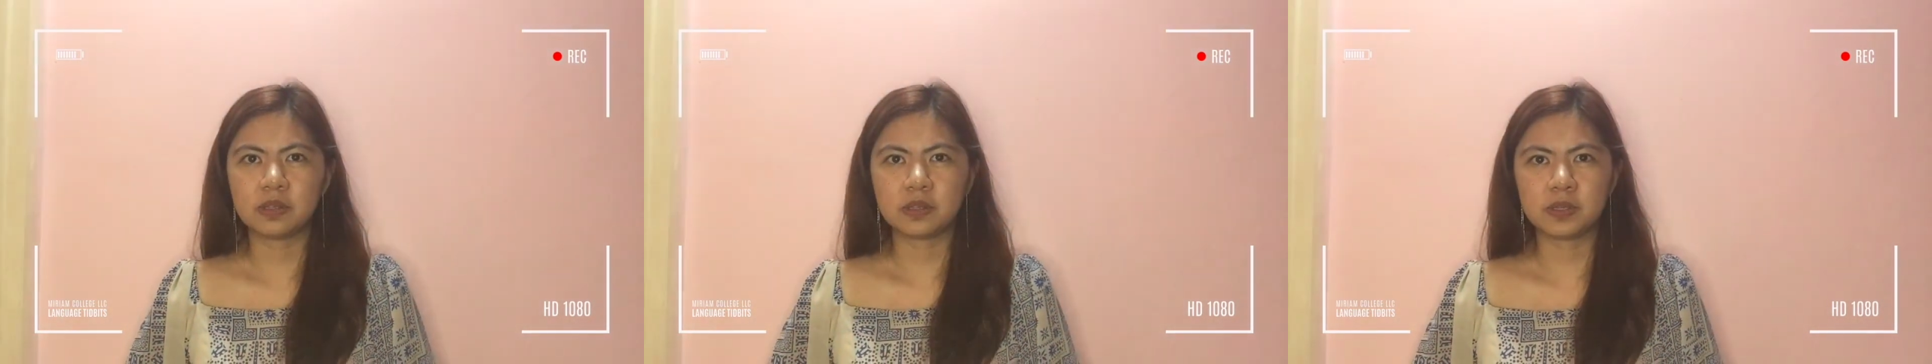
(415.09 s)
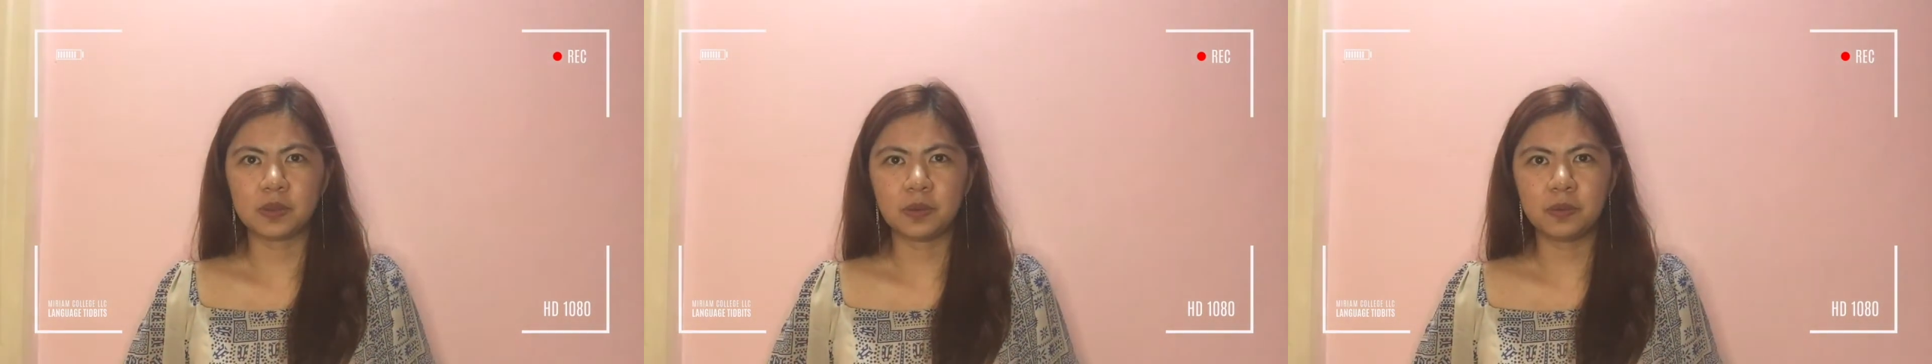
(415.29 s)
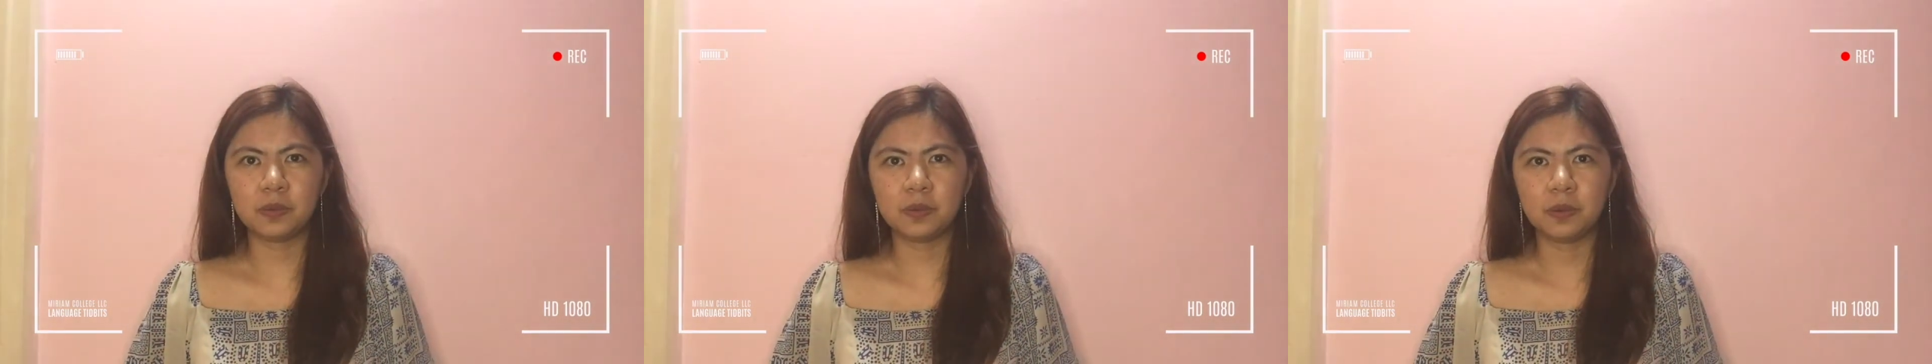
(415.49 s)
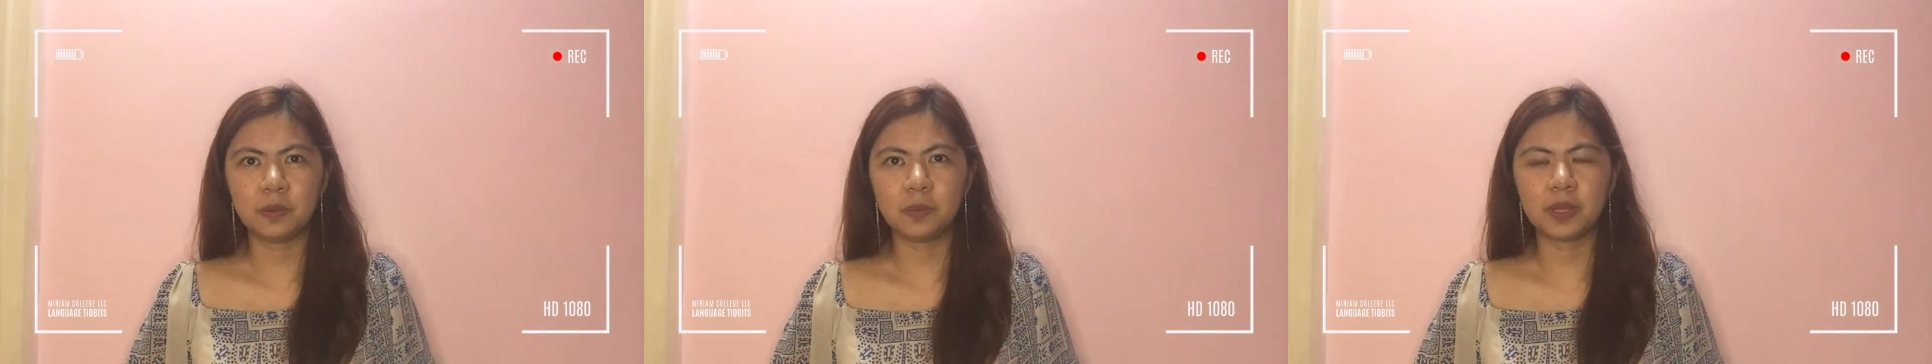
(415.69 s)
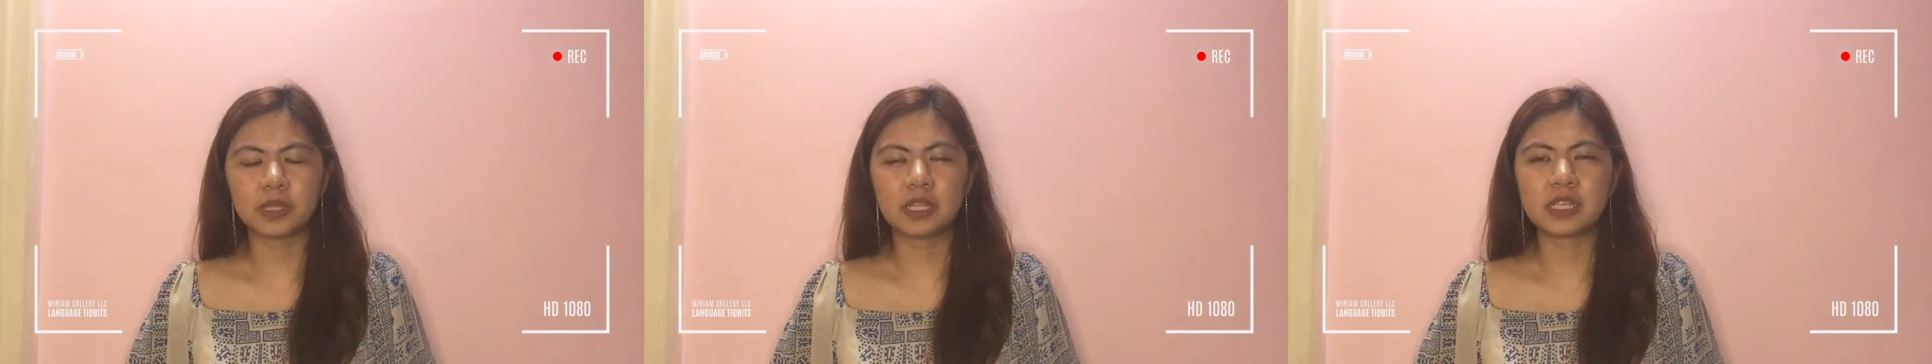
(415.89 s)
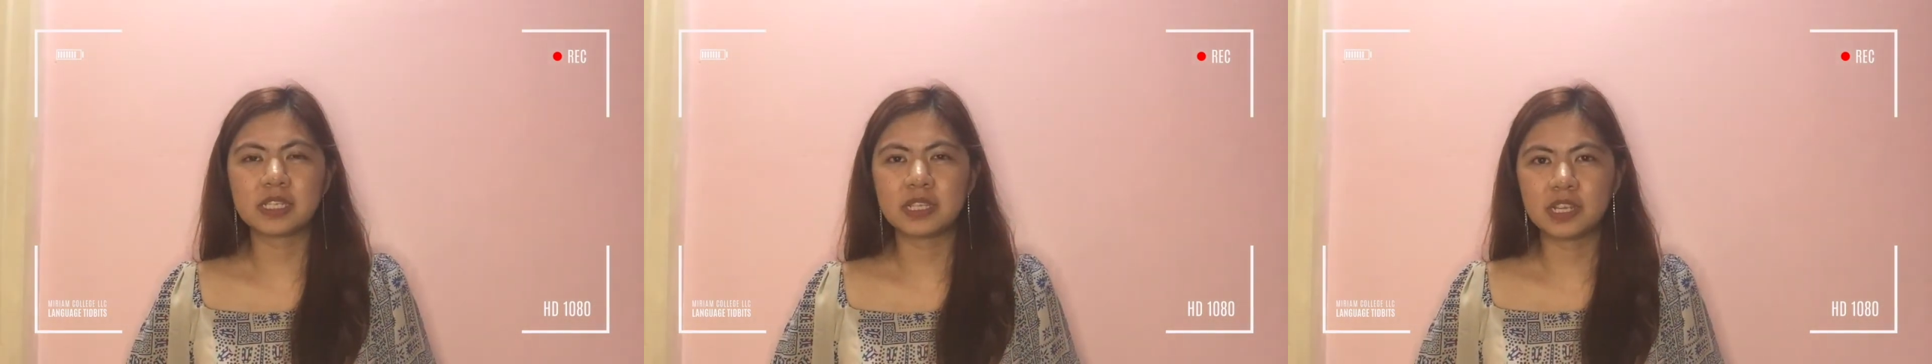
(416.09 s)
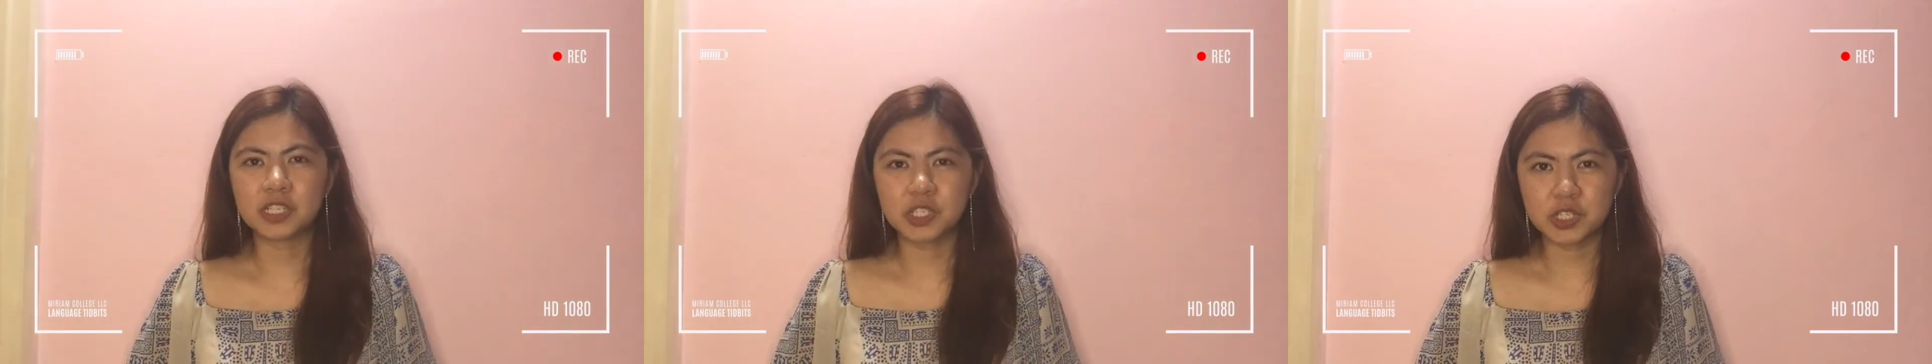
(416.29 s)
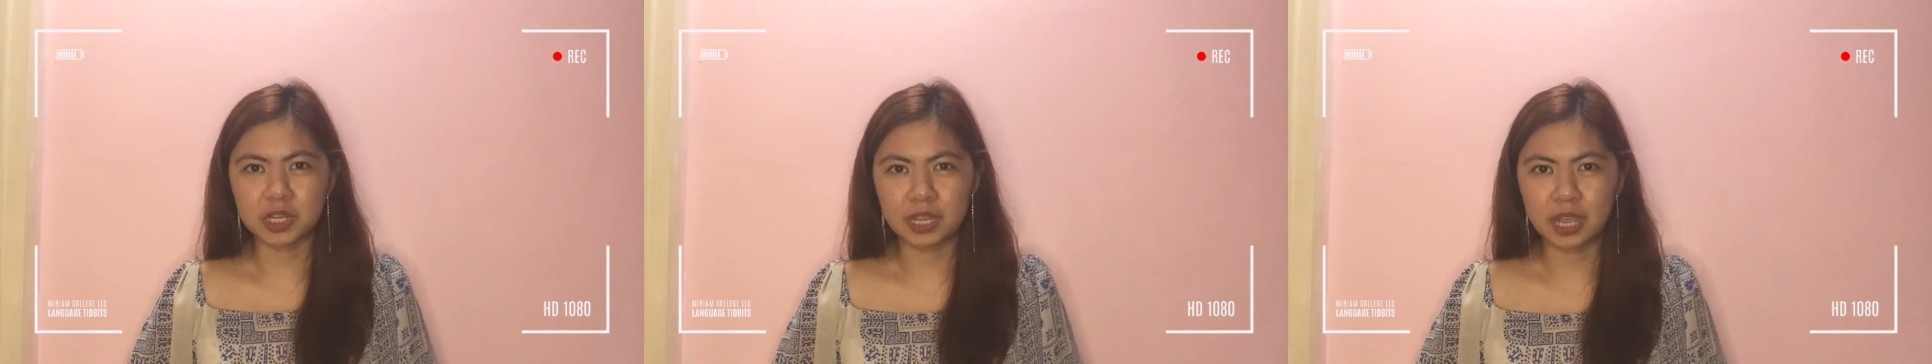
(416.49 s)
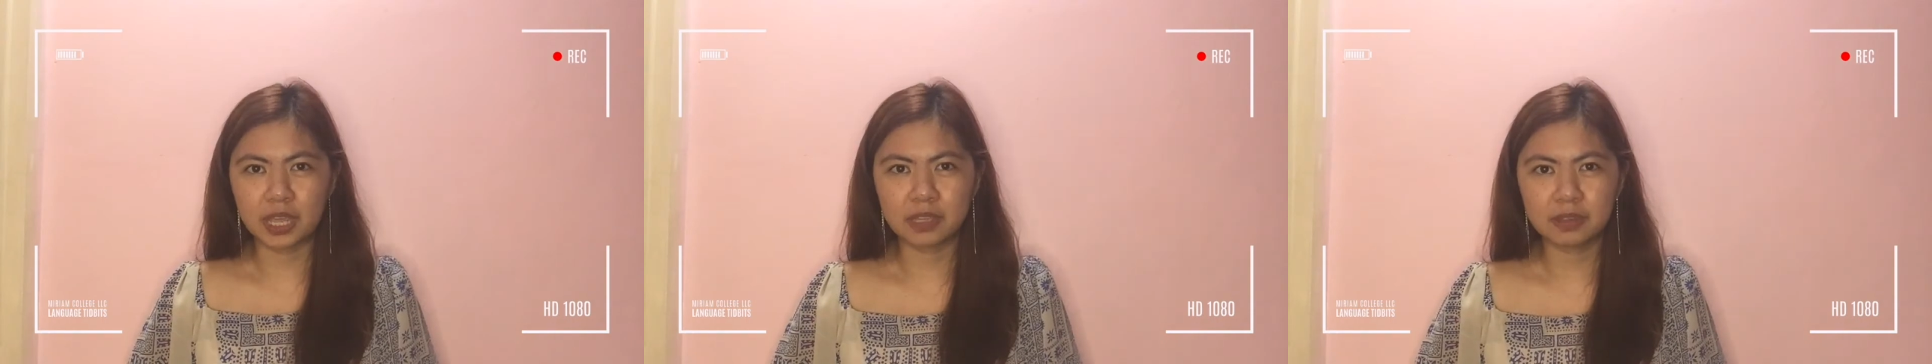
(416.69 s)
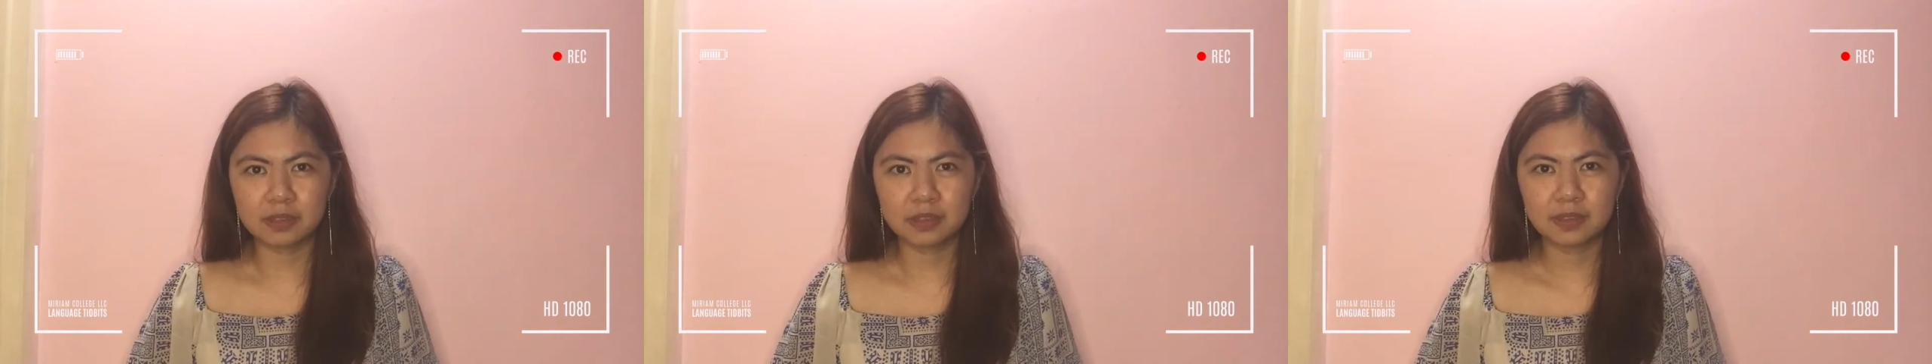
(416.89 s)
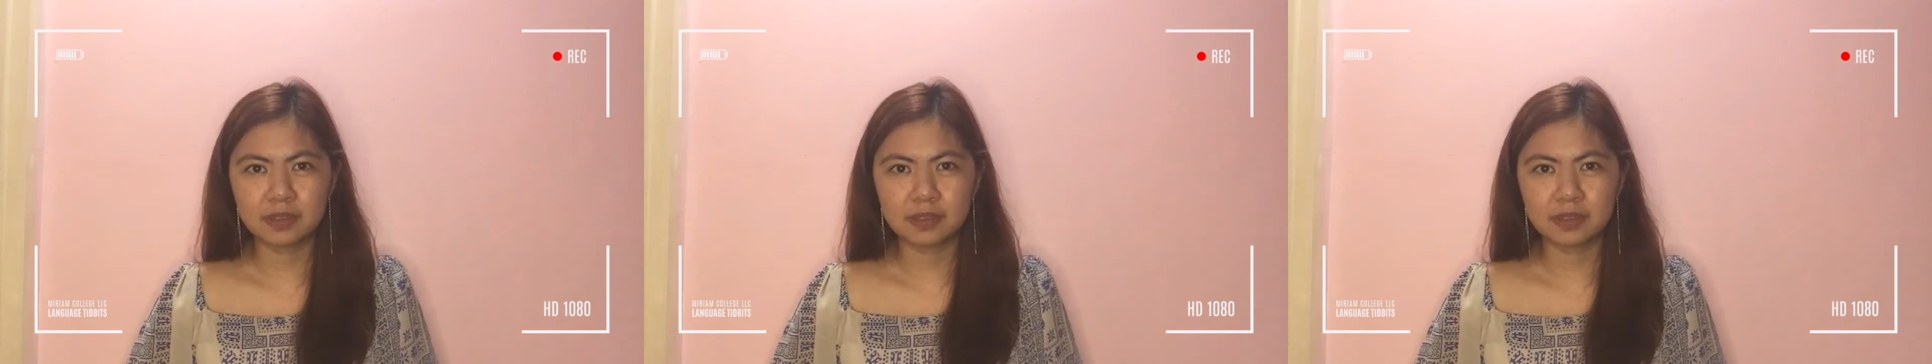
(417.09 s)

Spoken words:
So, what is lunch again?